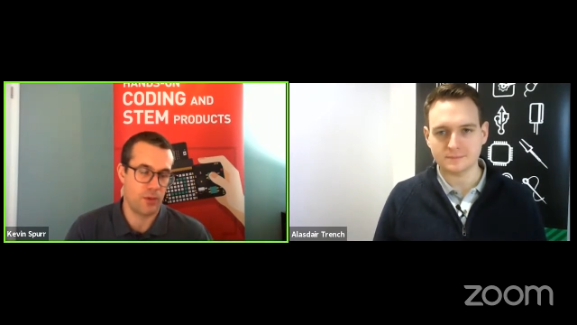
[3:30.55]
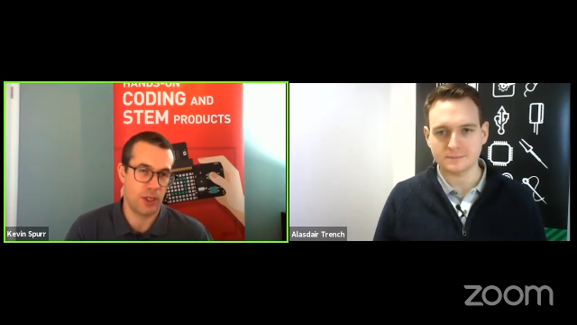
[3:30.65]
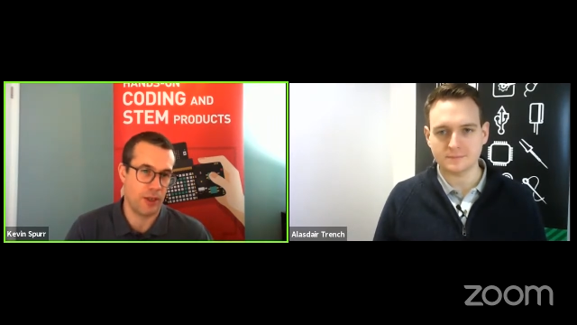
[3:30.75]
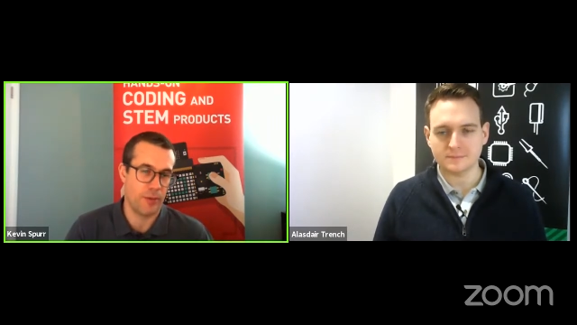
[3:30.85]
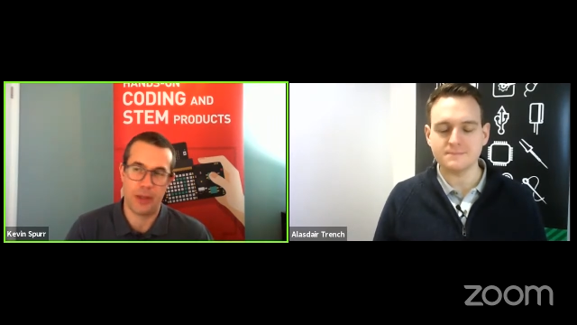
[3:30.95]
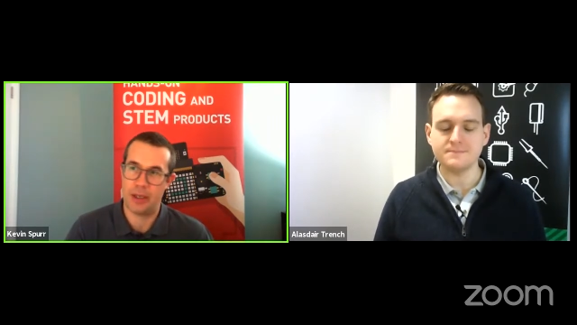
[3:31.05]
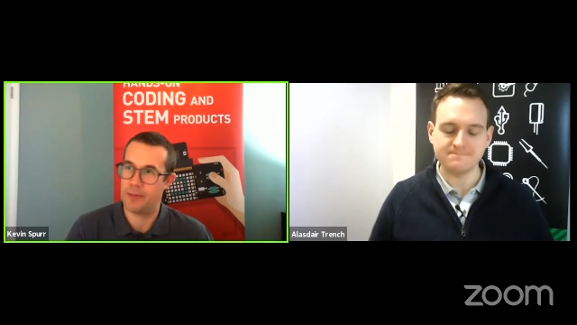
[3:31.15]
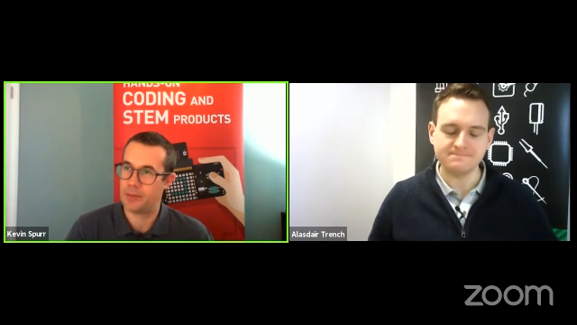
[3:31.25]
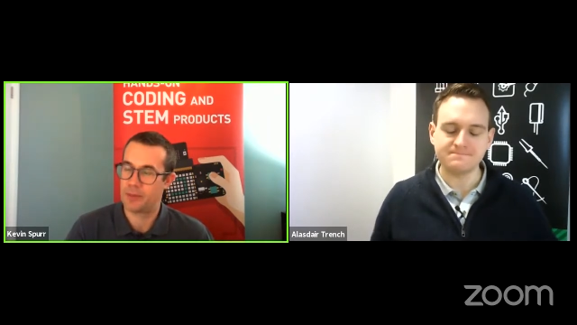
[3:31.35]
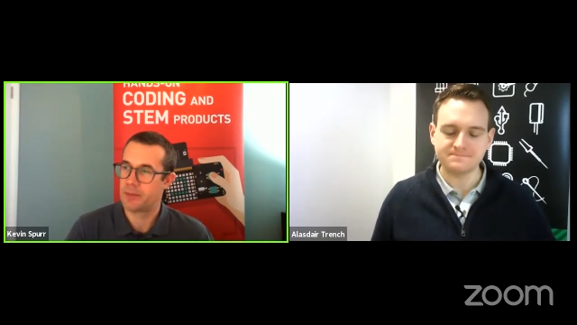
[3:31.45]
Speaker 1: you know,
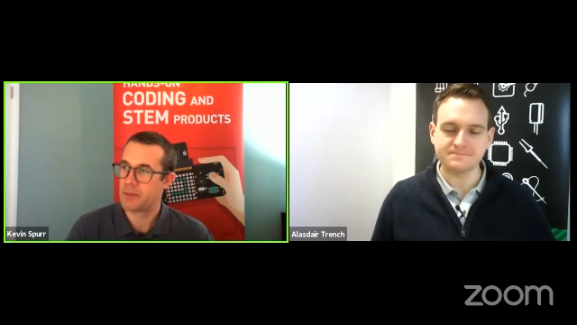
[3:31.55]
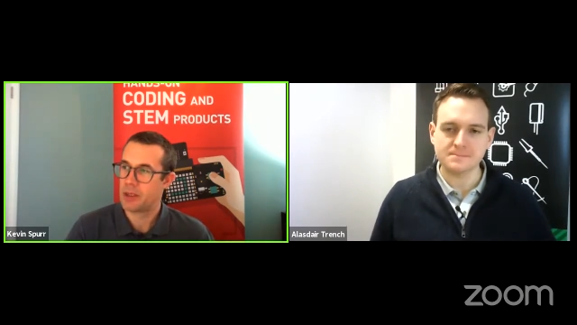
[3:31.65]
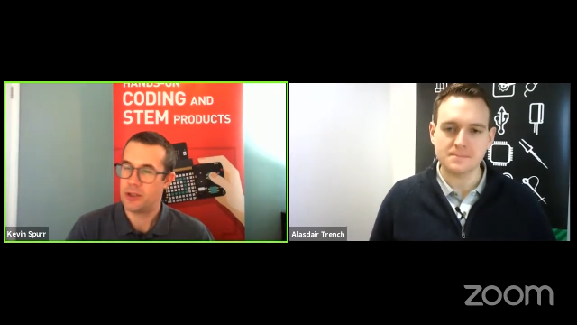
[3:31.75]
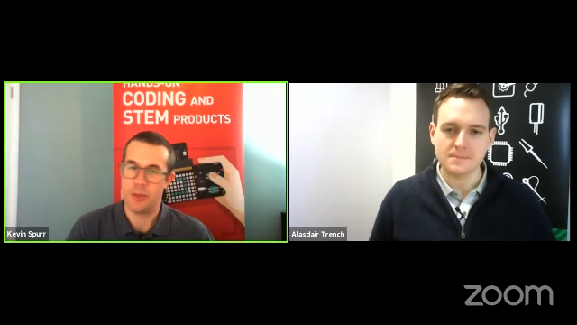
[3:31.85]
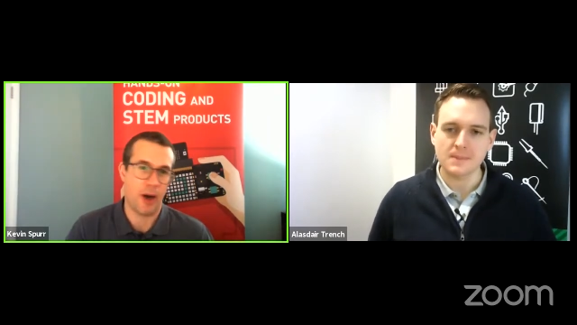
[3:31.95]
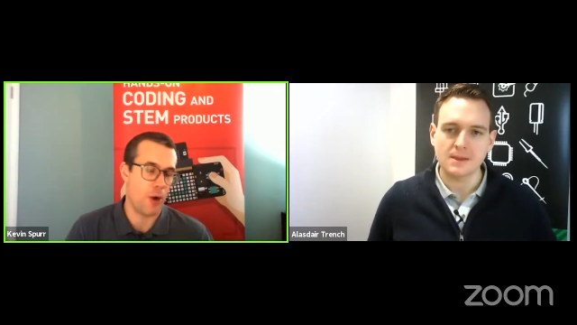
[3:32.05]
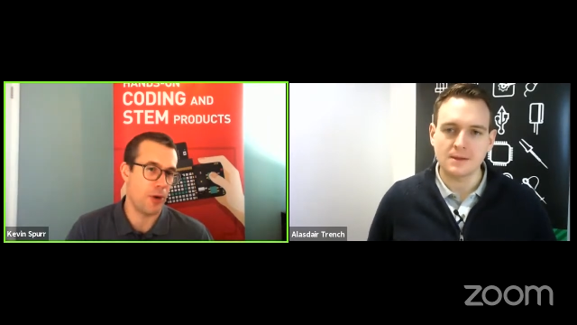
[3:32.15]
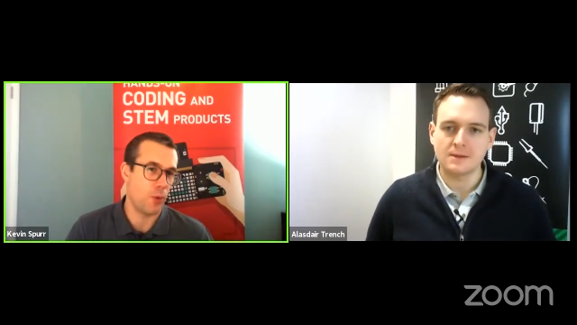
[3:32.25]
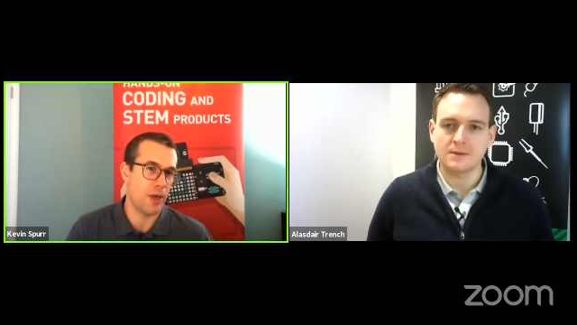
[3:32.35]
um, you might open a